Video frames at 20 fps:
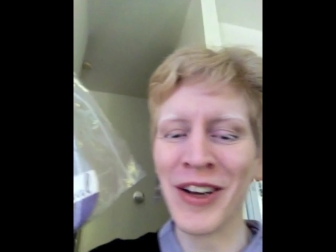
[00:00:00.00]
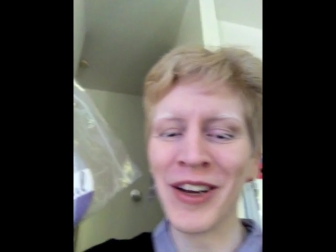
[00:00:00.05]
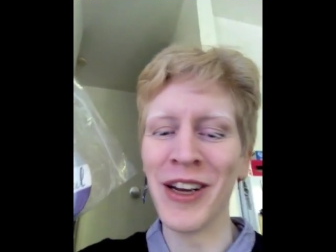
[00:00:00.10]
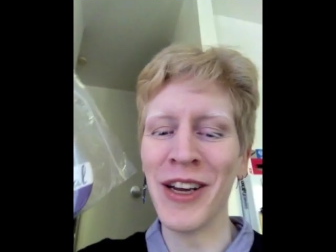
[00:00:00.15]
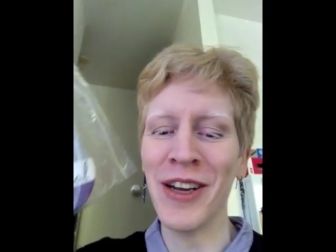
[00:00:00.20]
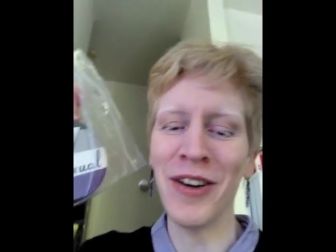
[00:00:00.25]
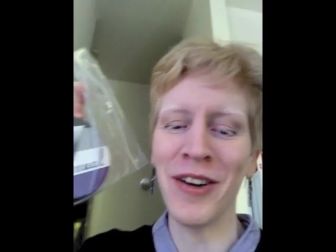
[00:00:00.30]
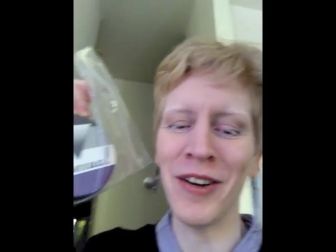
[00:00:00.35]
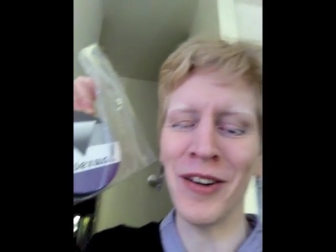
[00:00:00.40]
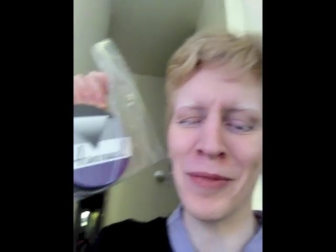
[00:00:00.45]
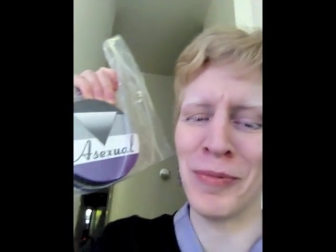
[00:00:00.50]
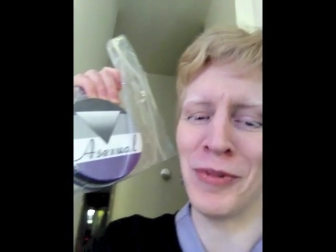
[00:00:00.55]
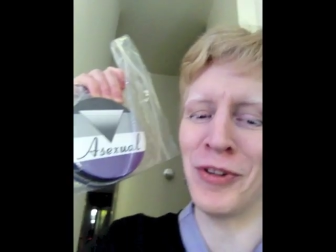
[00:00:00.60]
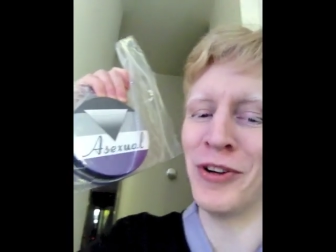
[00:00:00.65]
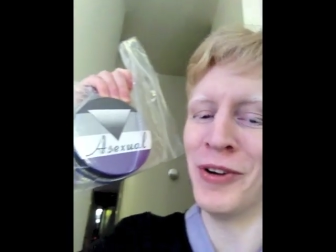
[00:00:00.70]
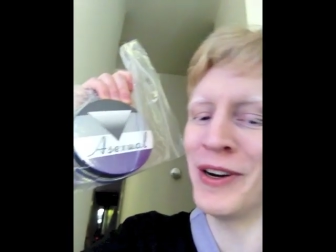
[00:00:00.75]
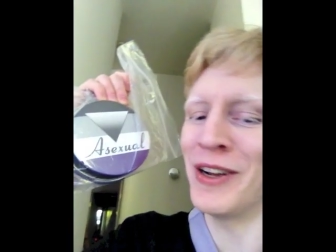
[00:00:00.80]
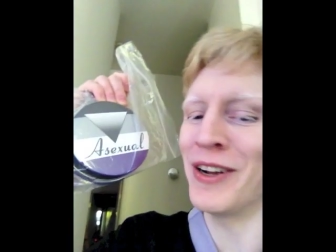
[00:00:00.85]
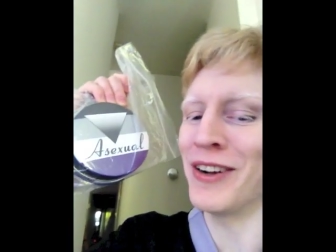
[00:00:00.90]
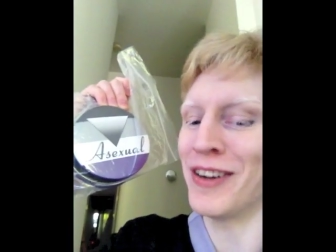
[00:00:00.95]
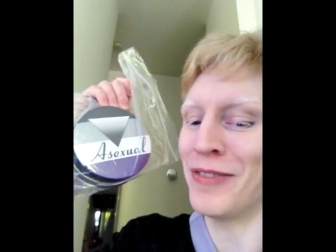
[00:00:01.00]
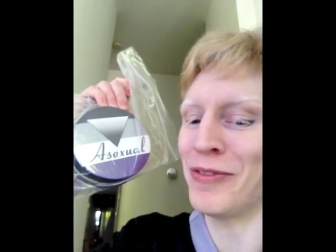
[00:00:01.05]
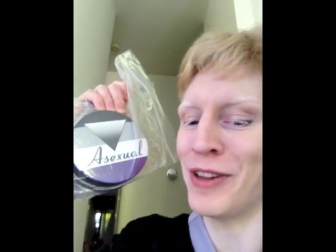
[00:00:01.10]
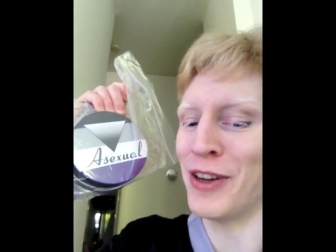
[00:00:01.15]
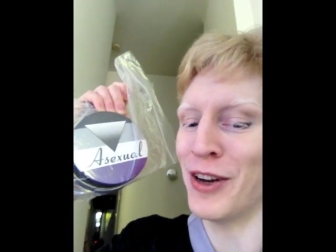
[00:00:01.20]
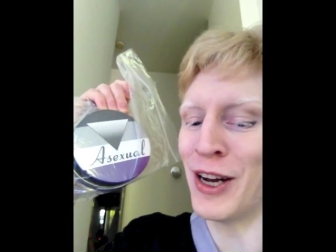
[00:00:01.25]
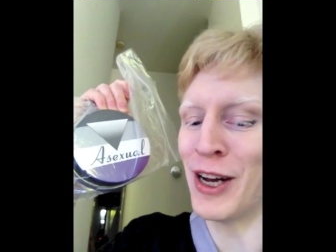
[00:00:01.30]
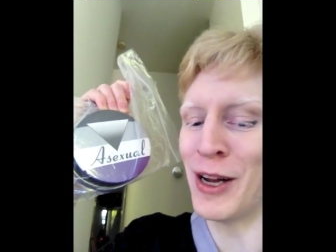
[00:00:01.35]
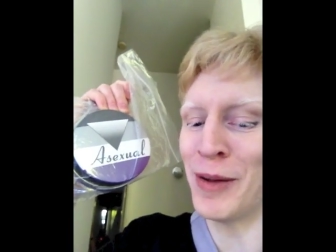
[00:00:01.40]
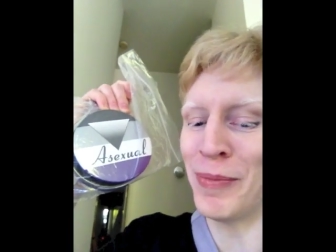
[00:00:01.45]
I ended up turning off the
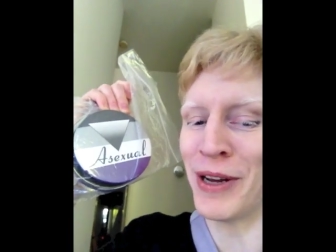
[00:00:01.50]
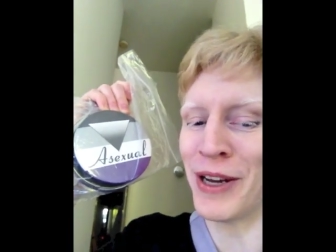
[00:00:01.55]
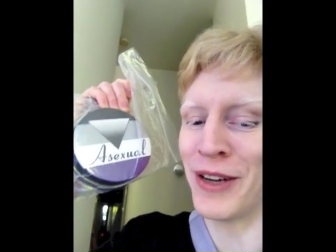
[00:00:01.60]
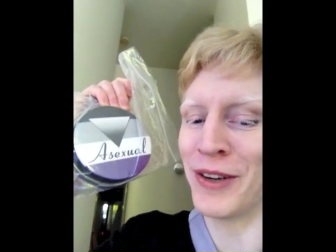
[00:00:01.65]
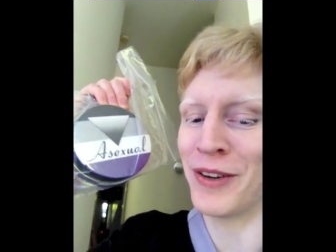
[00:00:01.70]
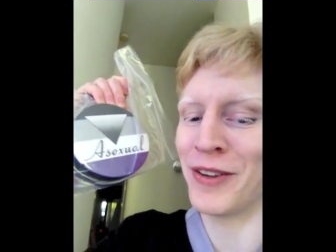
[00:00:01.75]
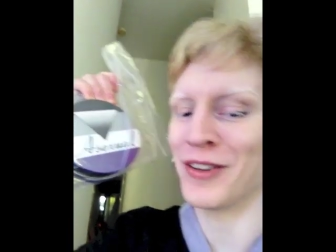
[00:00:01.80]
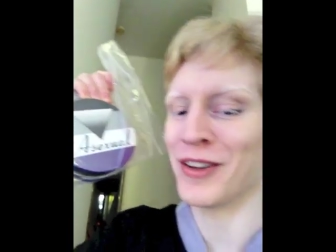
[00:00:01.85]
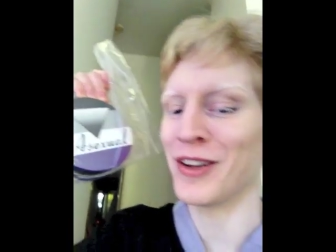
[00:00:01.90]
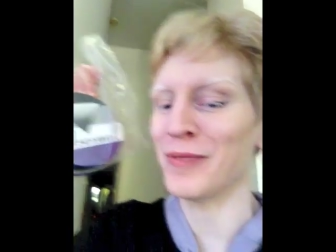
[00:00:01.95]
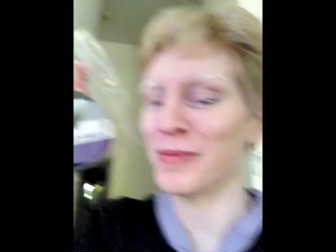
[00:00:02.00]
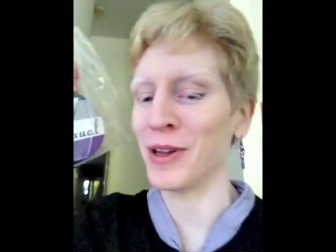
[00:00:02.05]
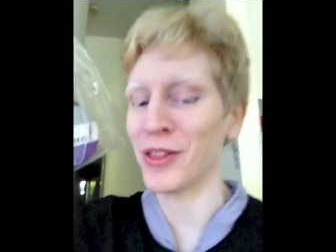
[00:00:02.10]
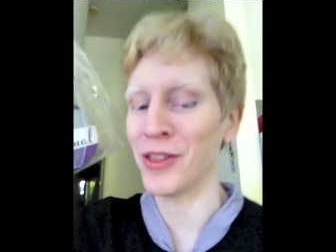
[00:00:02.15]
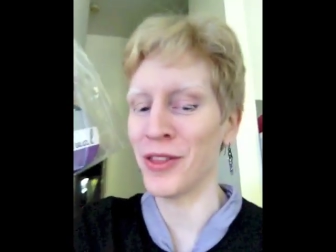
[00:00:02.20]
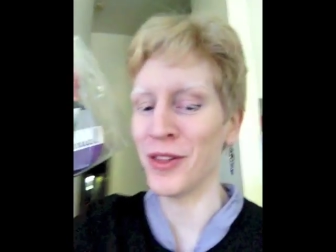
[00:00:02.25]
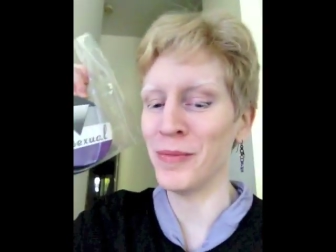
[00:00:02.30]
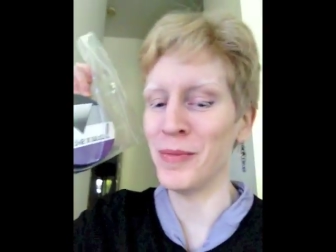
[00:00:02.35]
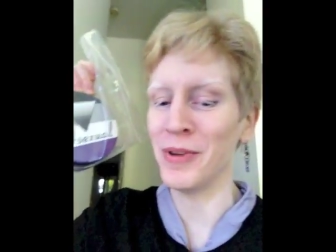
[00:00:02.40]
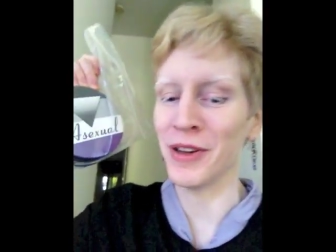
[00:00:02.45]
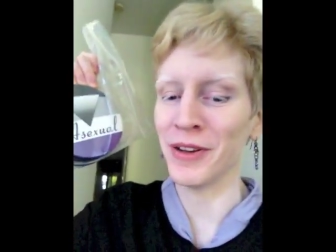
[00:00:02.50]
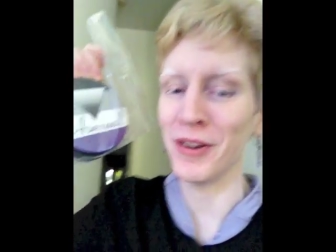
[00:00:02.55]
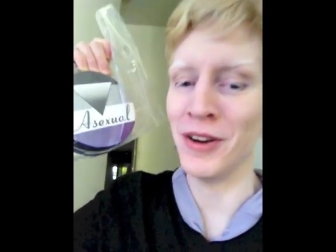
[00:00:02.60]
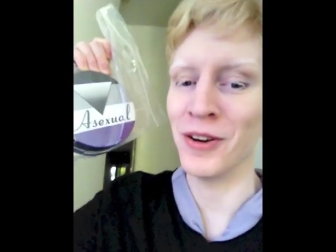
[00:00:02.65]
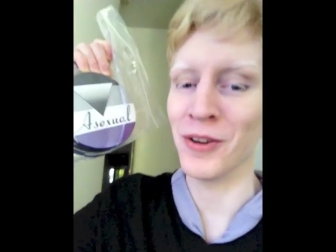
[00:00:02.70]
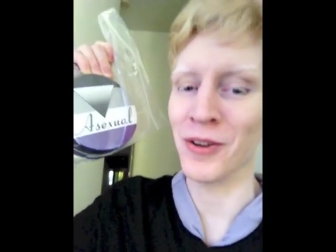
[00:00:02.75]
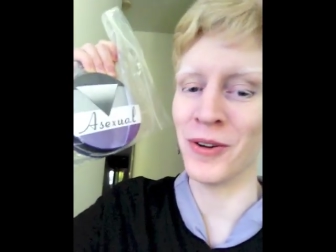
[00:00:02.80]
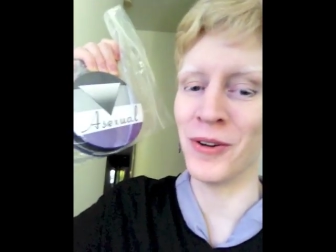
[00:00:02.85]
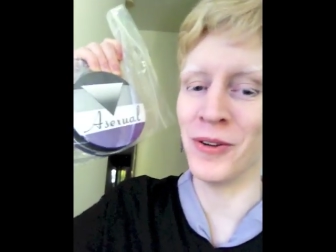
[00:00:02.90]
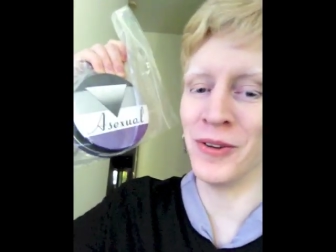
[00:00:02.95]
iPad because I got my thumb down
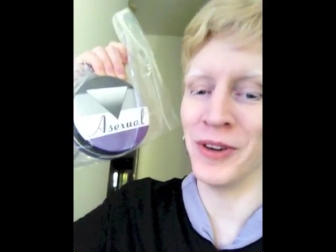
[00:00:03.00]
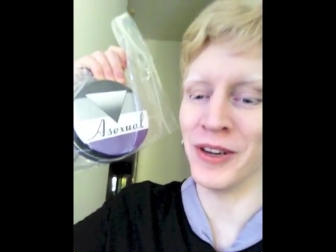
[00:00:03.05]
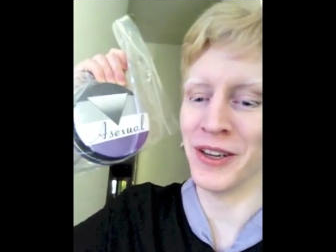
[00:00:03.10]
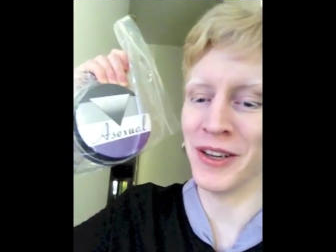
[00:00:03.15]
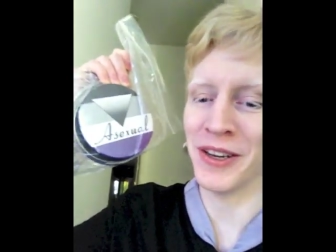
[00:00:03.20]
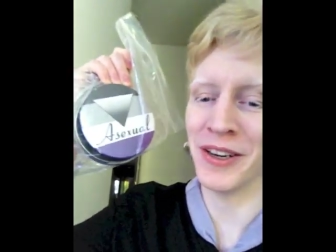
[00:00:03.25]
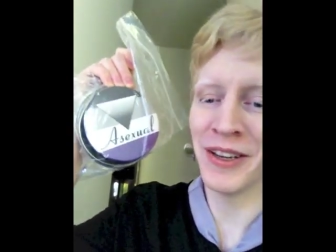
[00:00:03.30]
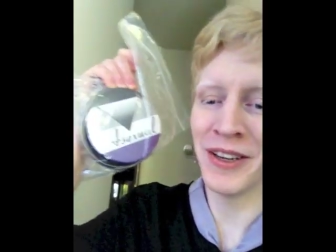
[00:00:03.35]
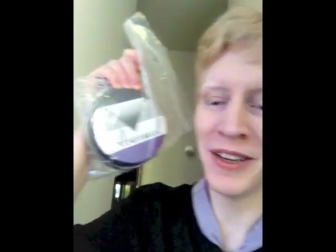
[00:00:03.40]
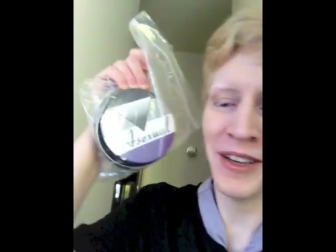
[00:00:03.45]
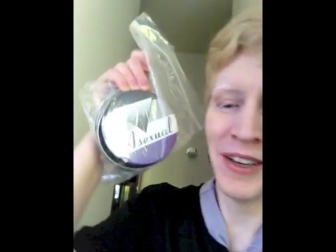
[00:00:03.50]
here holding it.